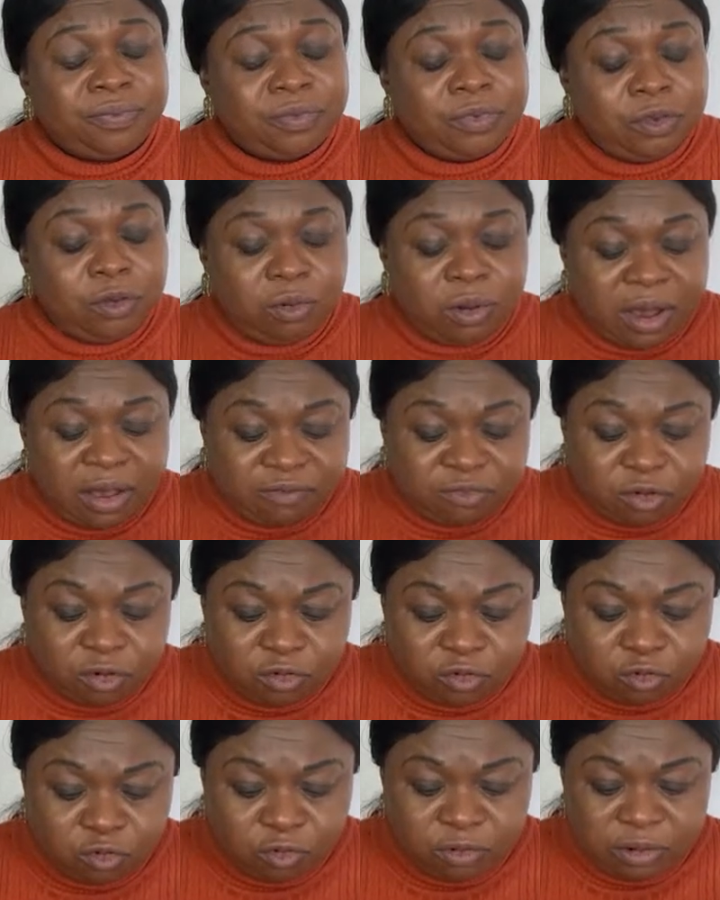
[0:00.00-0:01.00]
You have
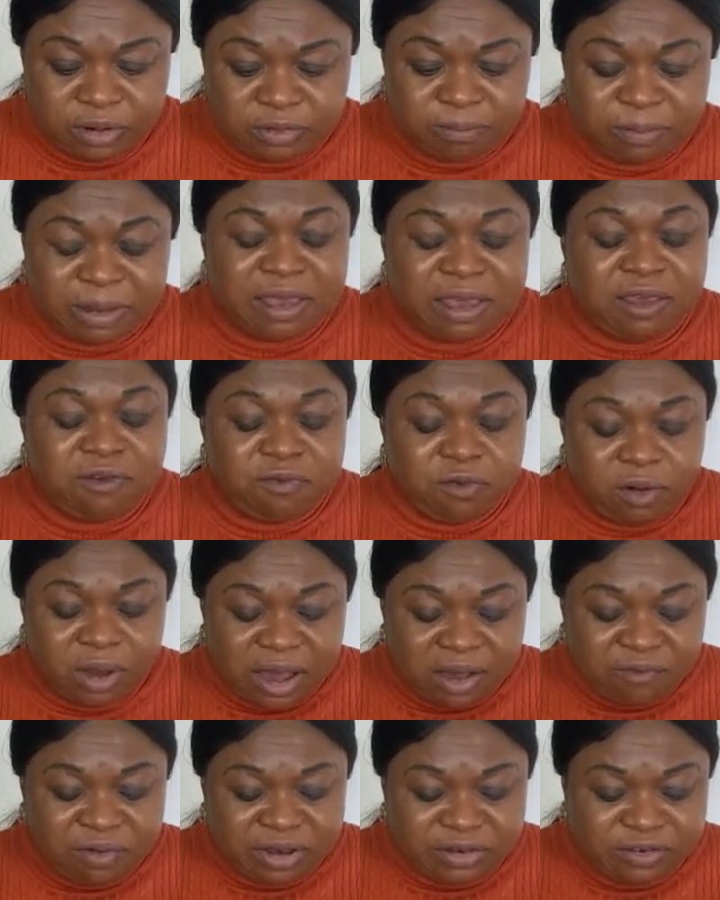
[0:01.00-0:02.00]
to do it. But if you
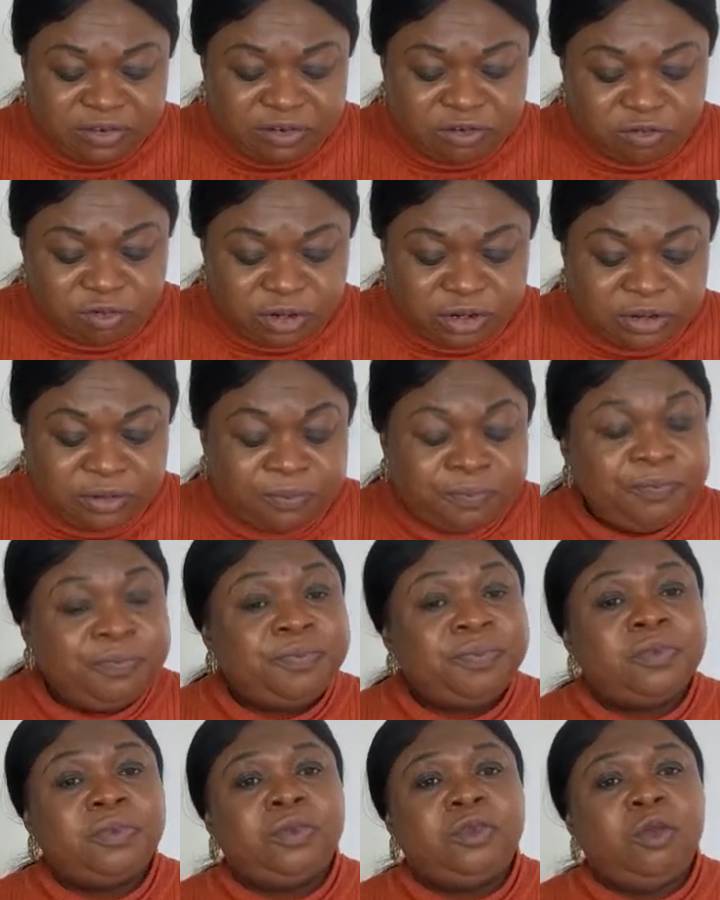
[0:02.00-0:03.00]
have a degree,
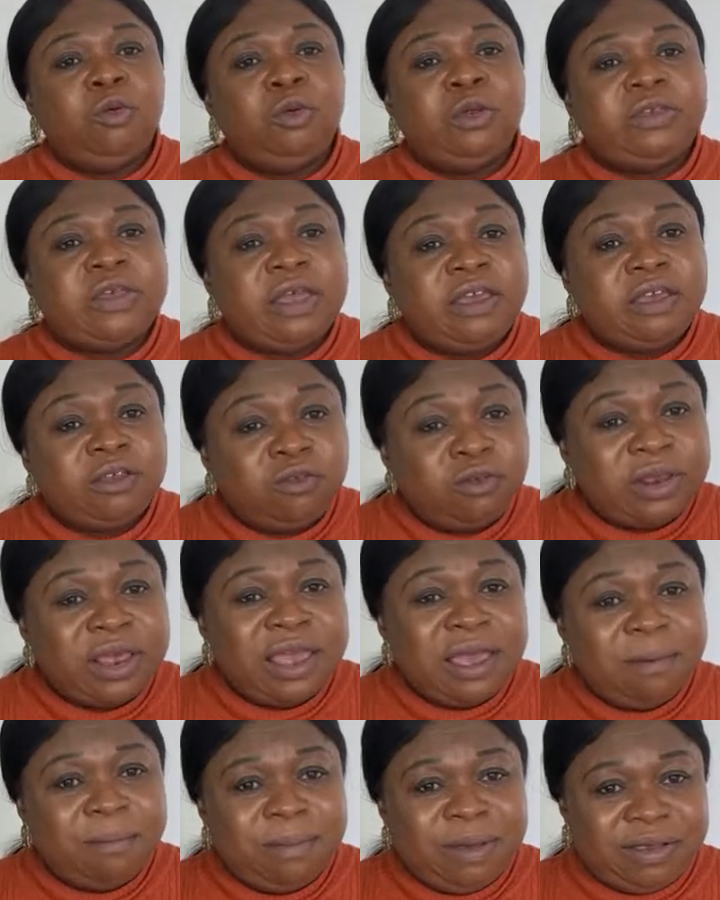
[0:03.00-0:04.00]
you will take it to the
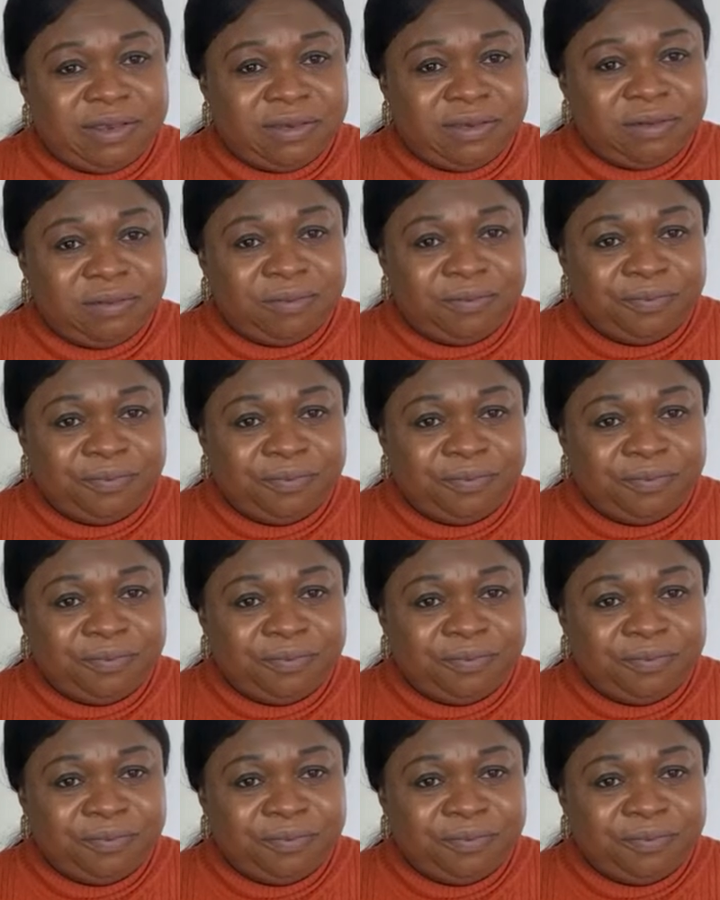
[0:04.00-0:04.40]
embassy,